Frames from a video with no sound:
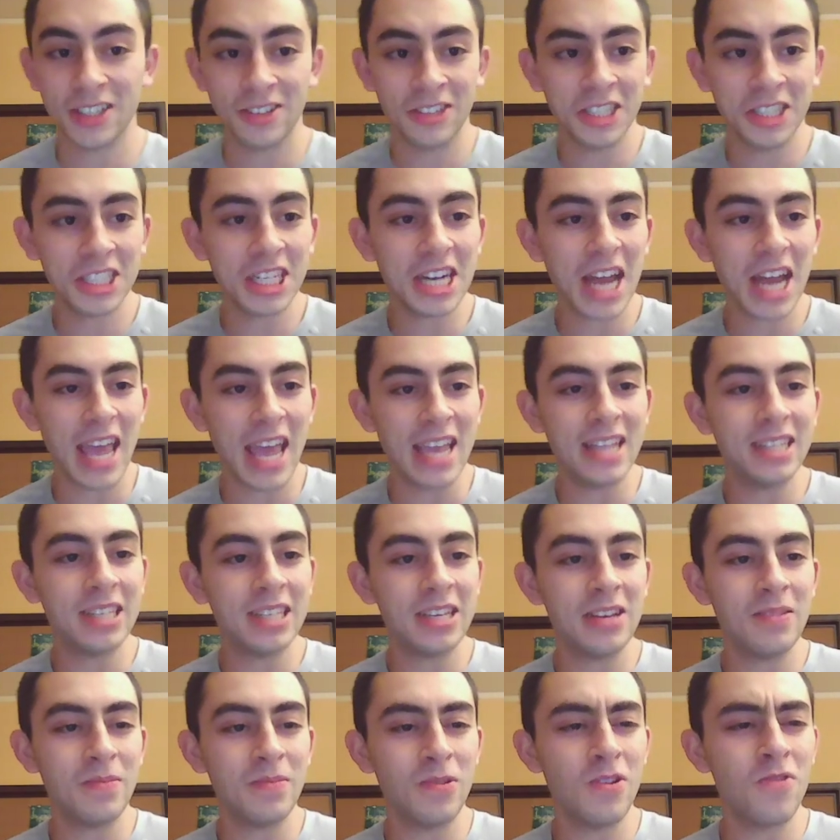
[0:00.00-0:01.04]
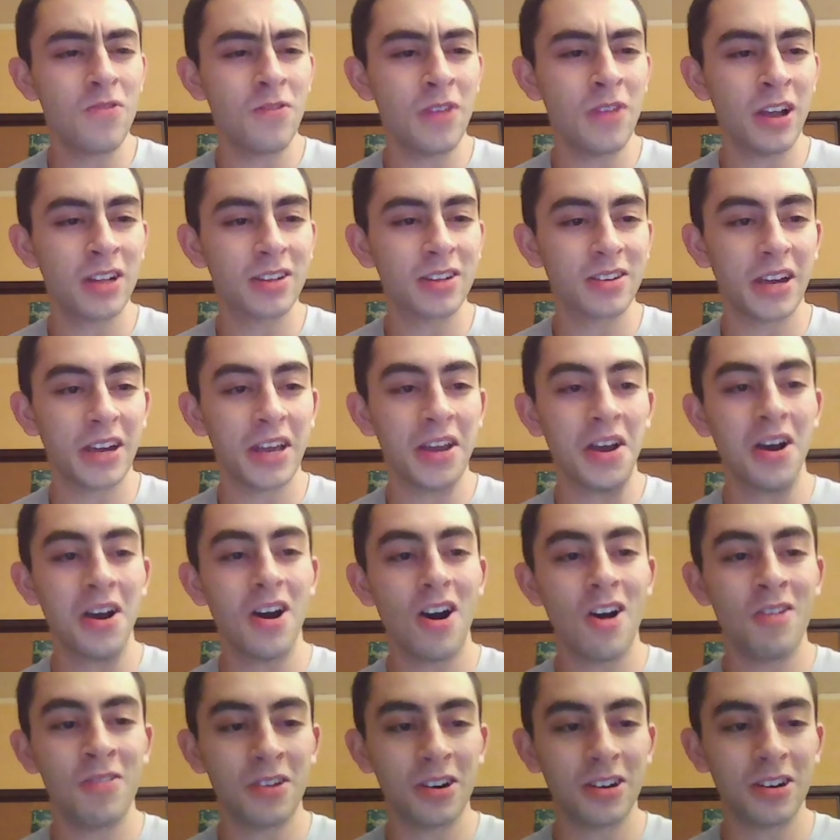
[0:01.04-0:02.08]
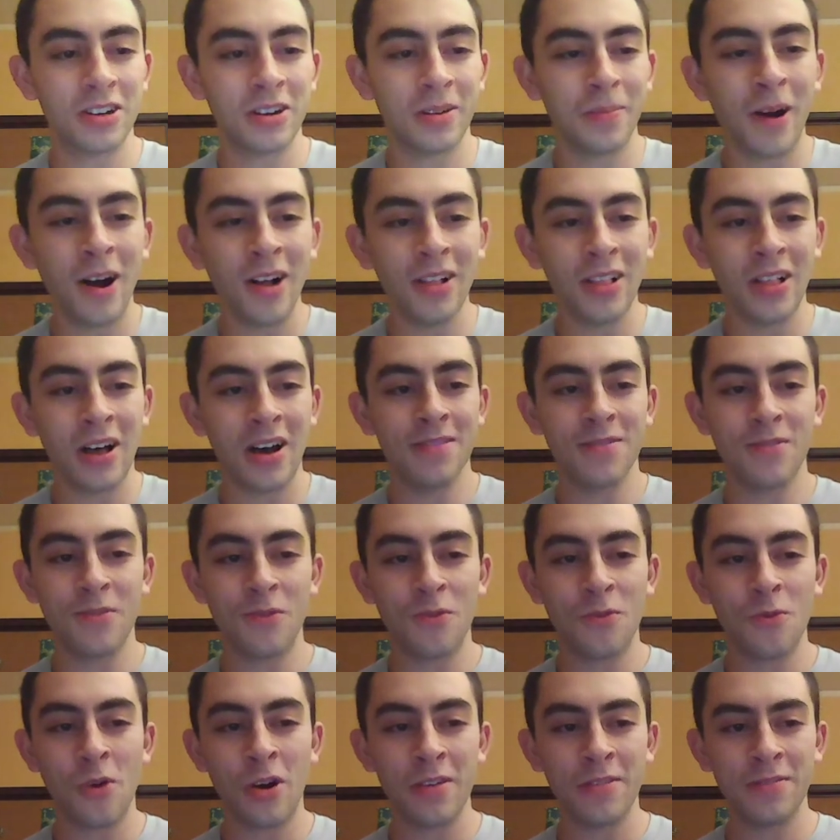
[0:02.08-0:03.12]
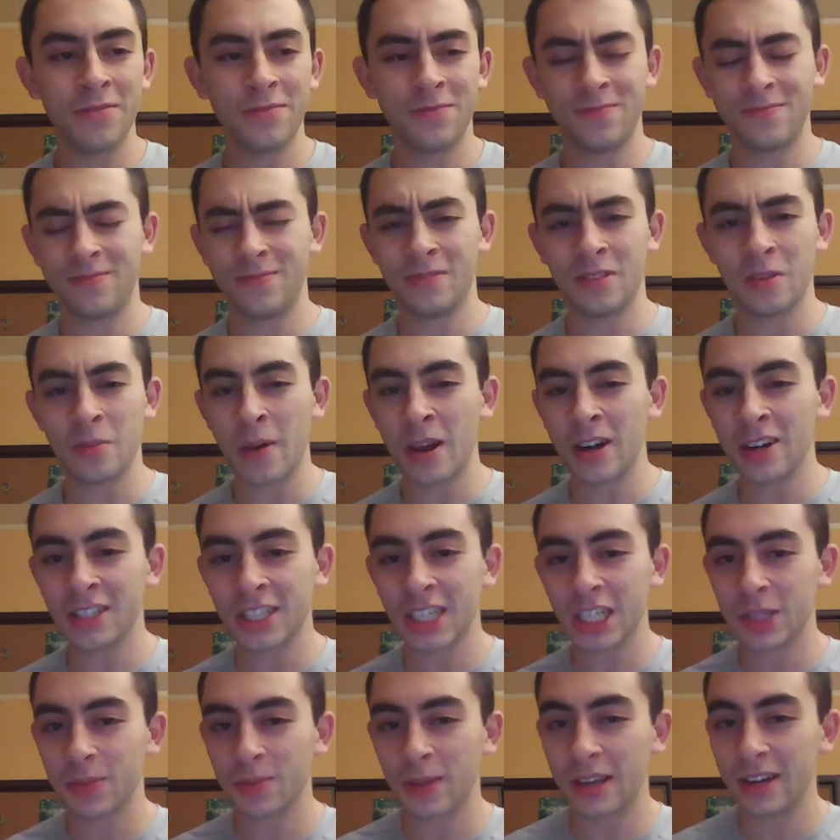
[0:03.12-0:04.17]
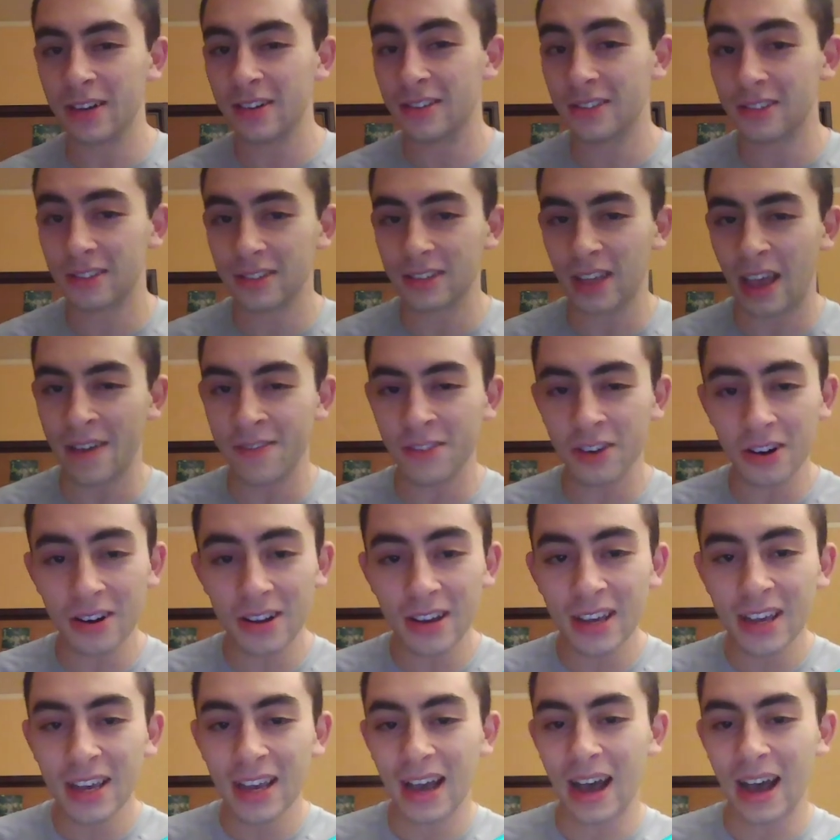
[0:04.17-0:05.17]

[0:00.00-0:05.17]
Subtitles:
So just an 18-move victory over Topalov, one of the better chess players ever.